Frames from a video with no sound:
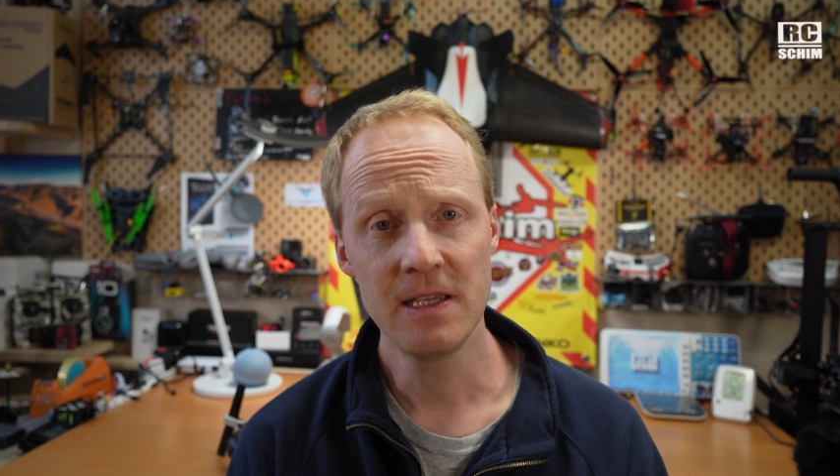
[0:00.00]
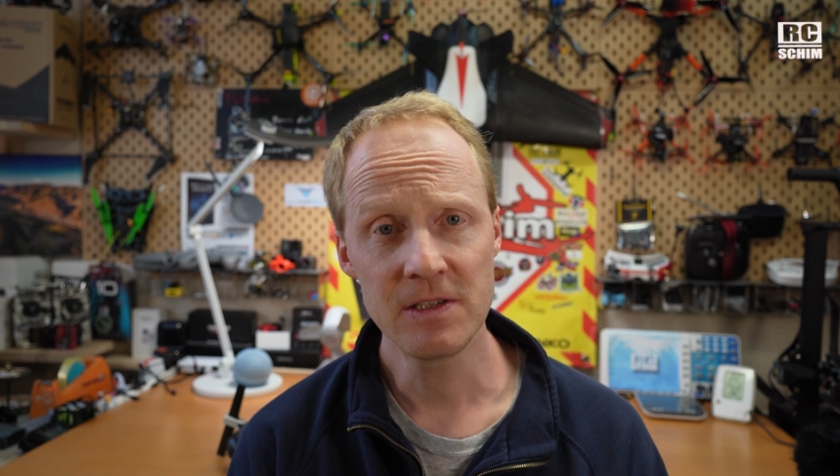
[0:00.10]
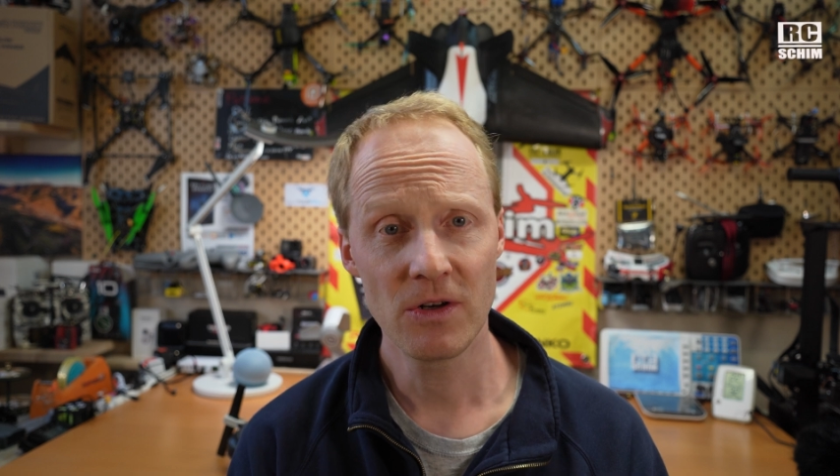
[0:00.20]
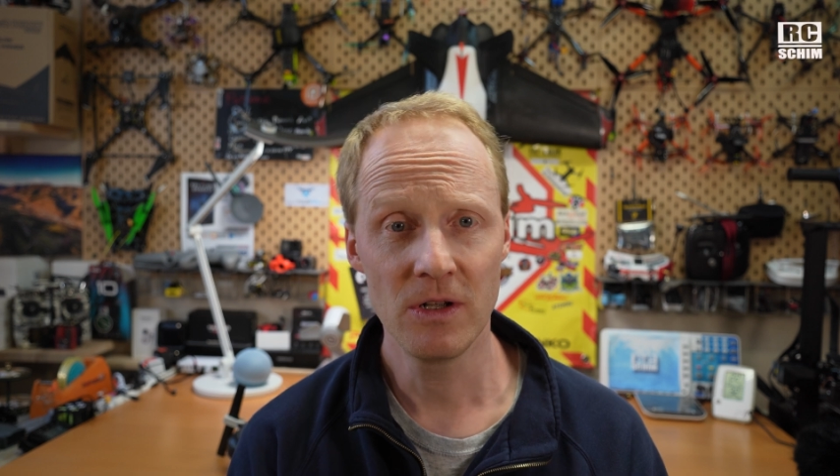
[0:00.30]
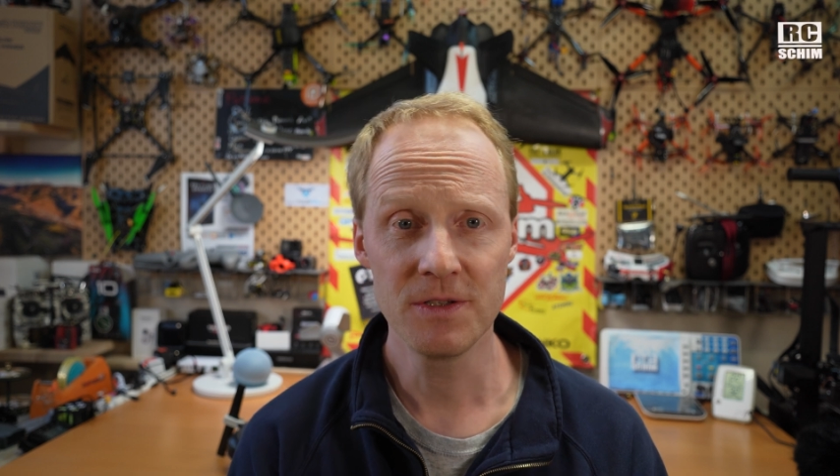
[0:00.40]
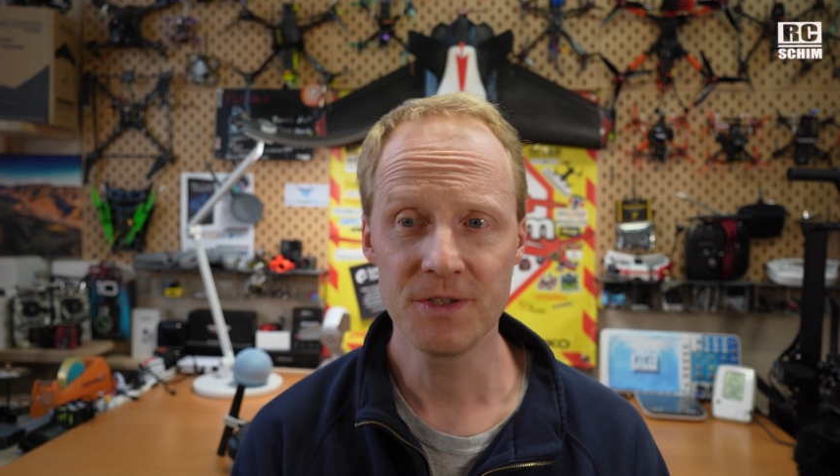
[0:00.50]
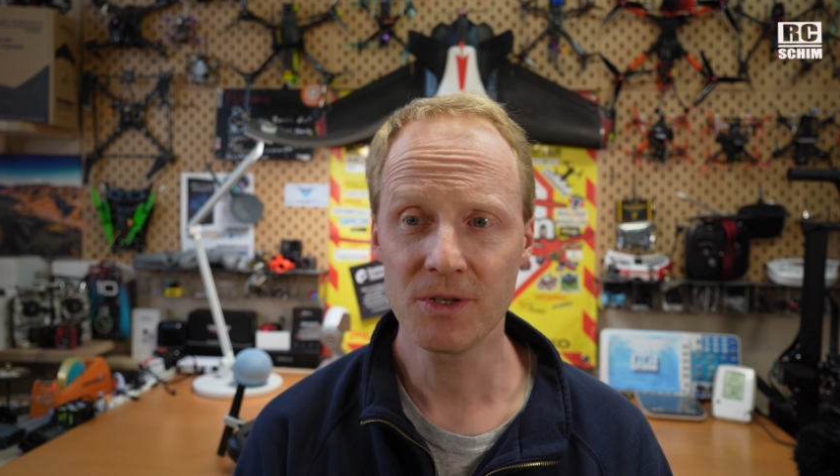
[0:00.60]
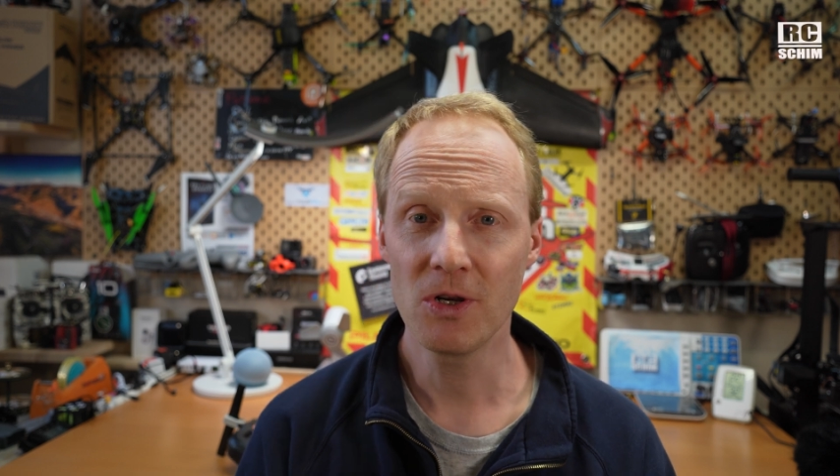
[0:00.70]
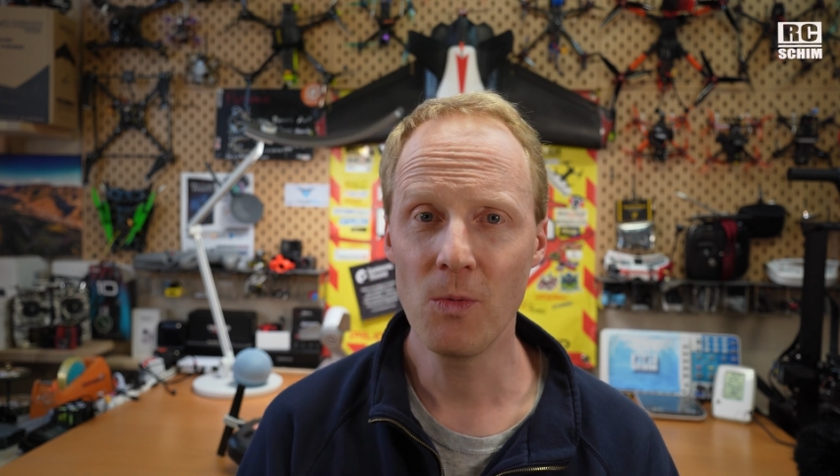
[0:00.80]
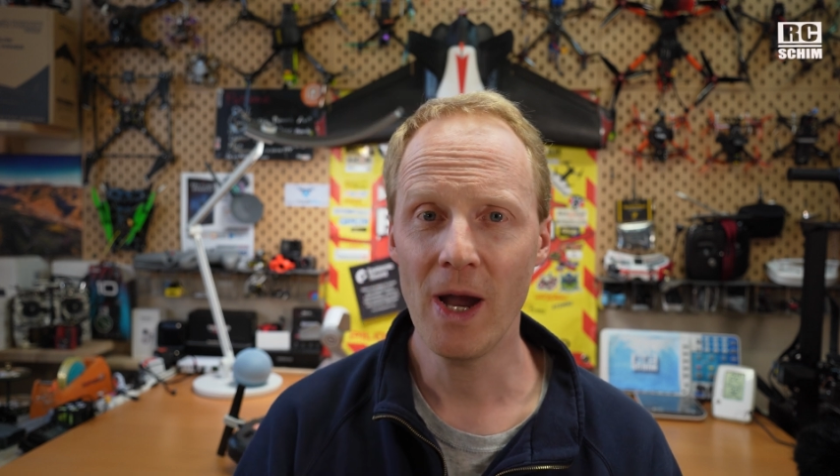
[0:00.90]
is also
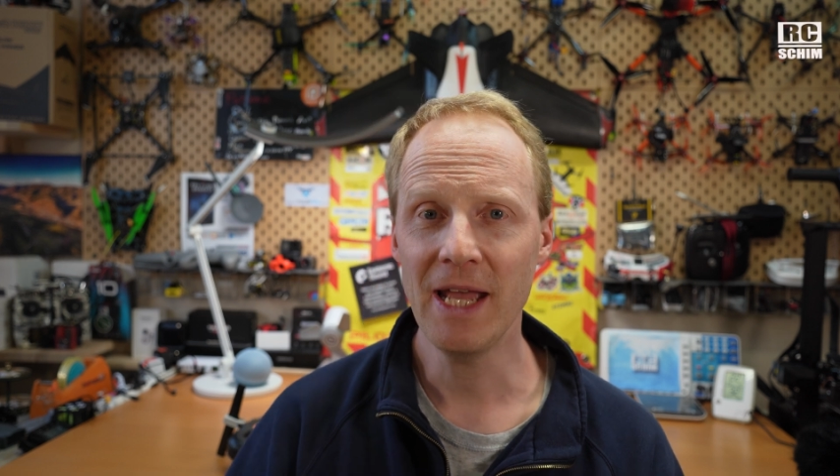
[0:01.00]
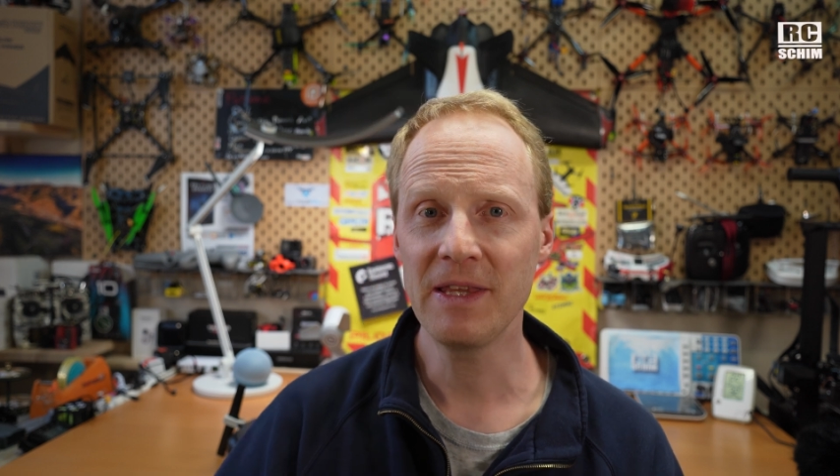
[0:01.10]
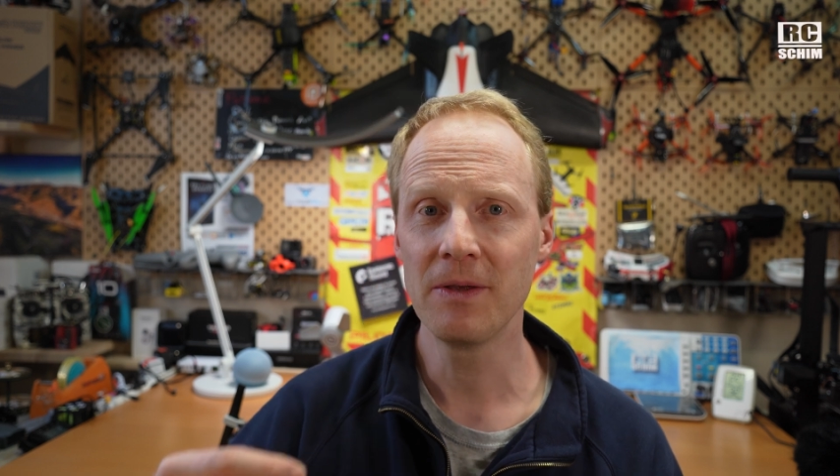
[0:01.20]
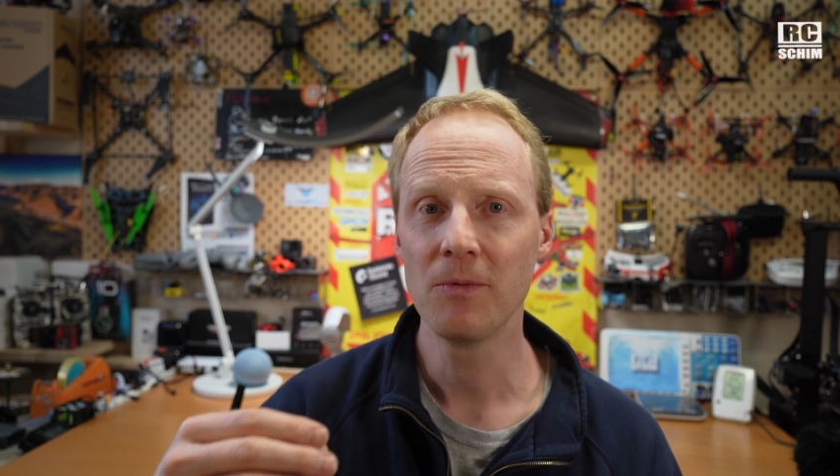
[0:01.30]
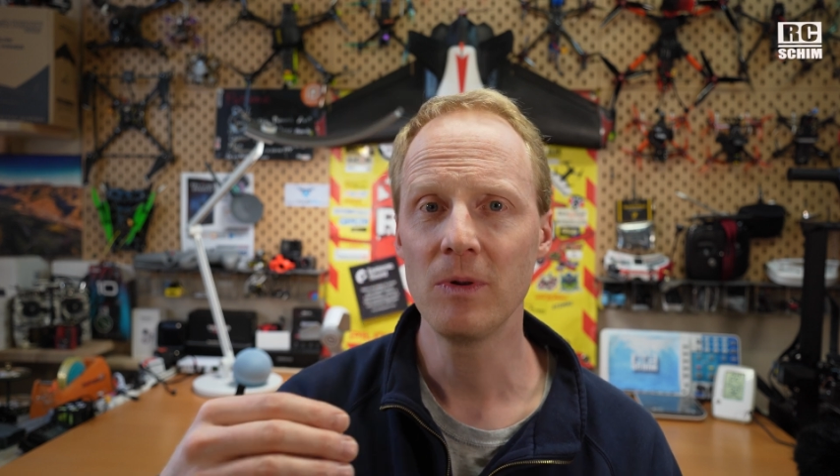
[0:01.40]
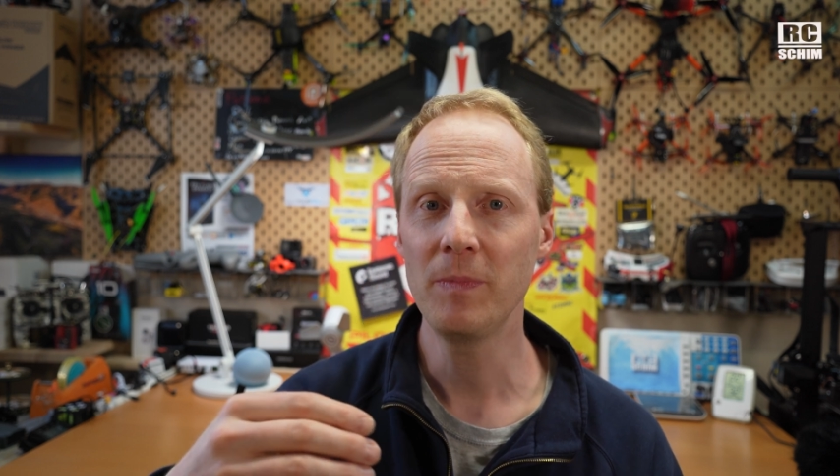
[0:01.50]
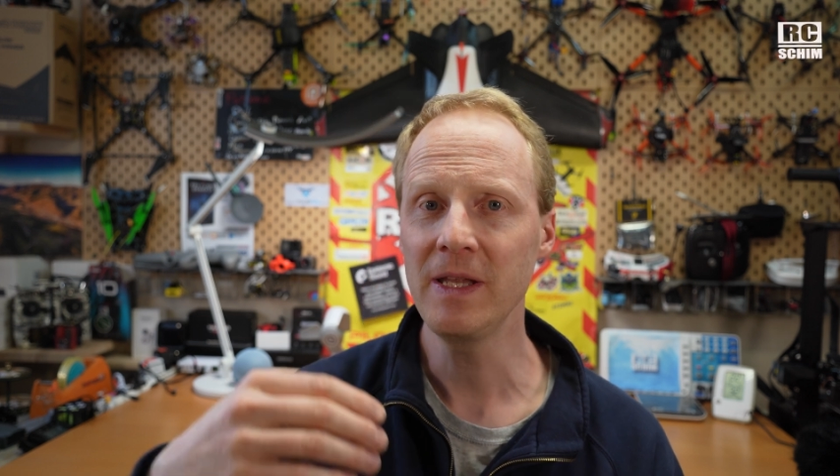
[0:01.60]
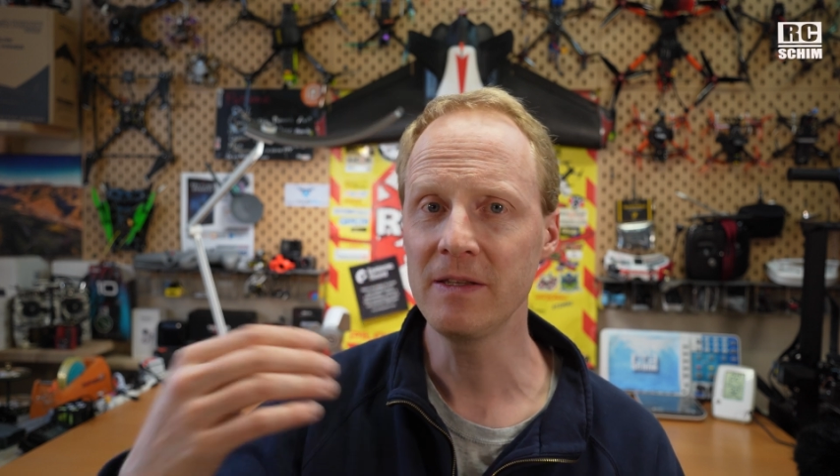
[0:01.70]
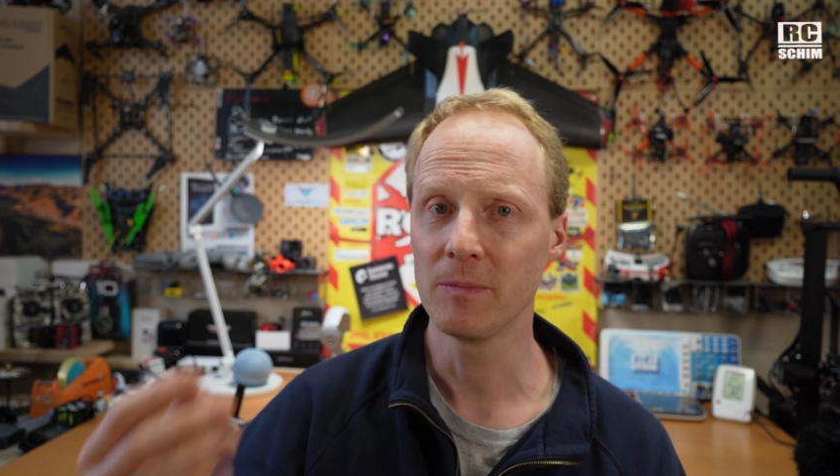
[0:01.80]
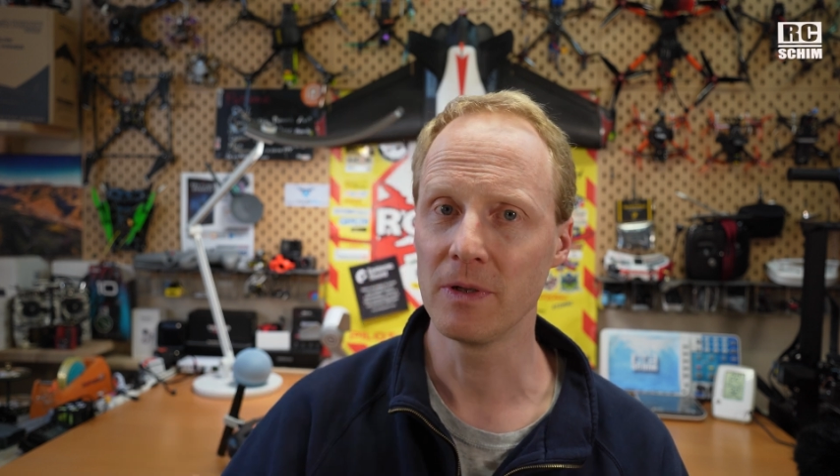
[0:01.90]
quite
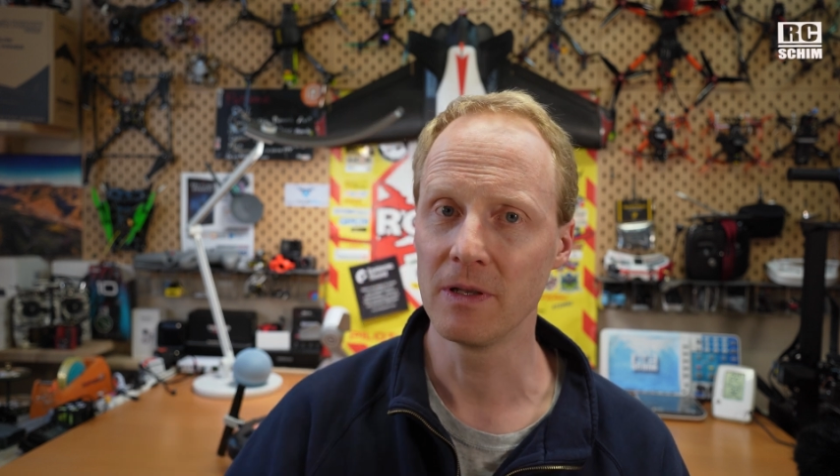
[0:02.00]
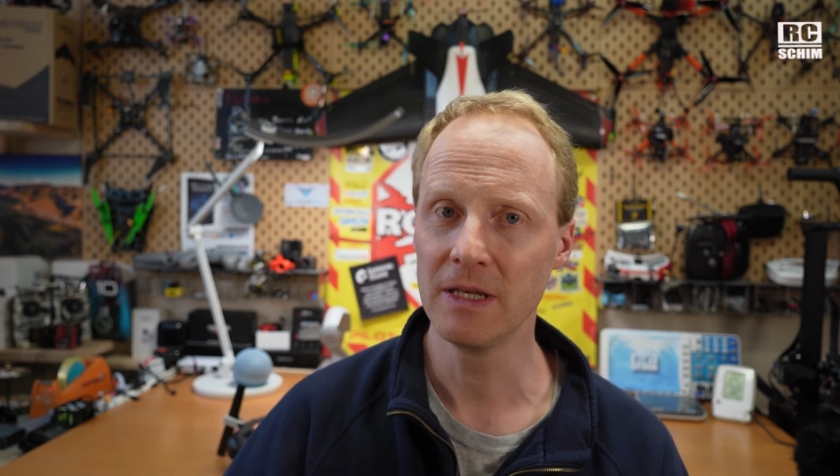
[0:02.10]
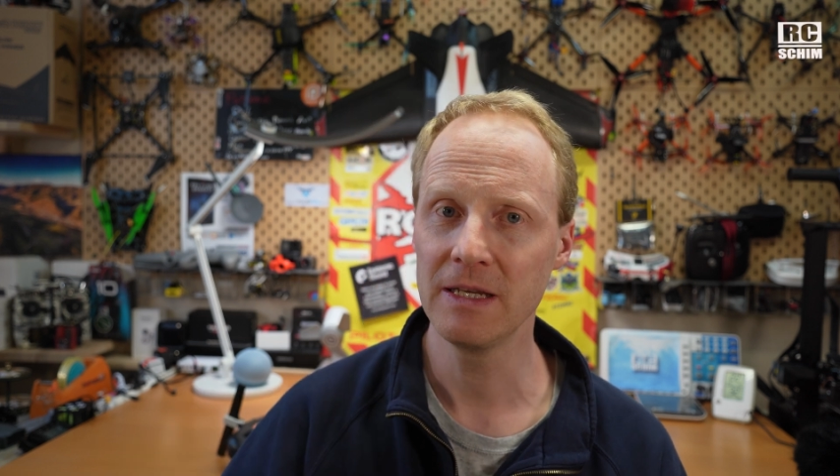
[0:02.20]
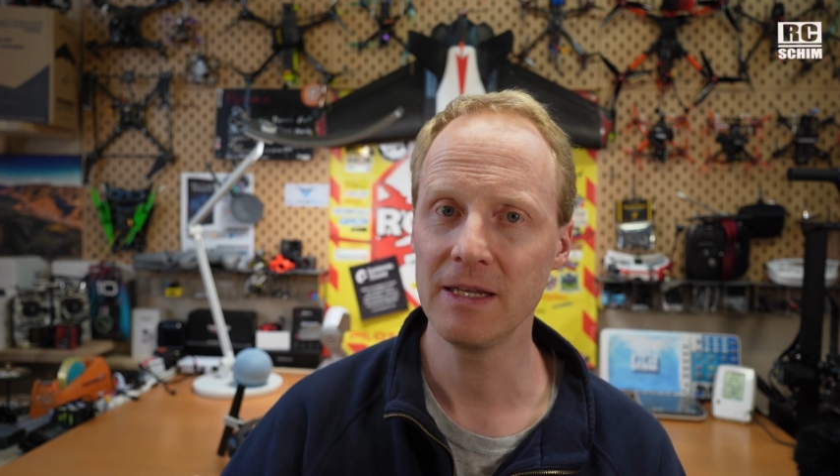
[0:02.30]
repeatable